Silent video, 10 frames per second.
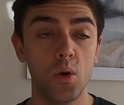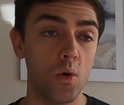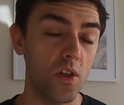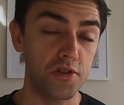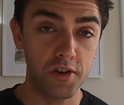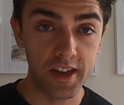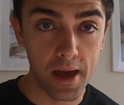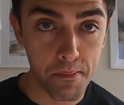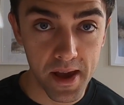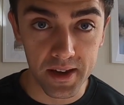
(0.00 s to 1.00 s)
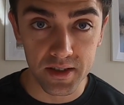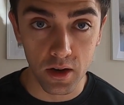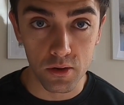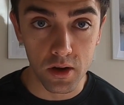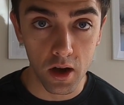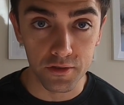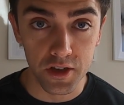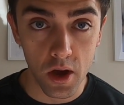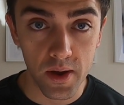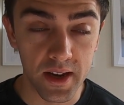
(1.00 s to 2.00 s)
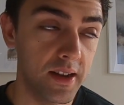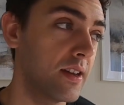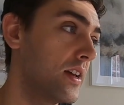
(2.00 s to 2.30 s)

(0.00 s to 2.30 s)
or they're trying to get big slow calves going.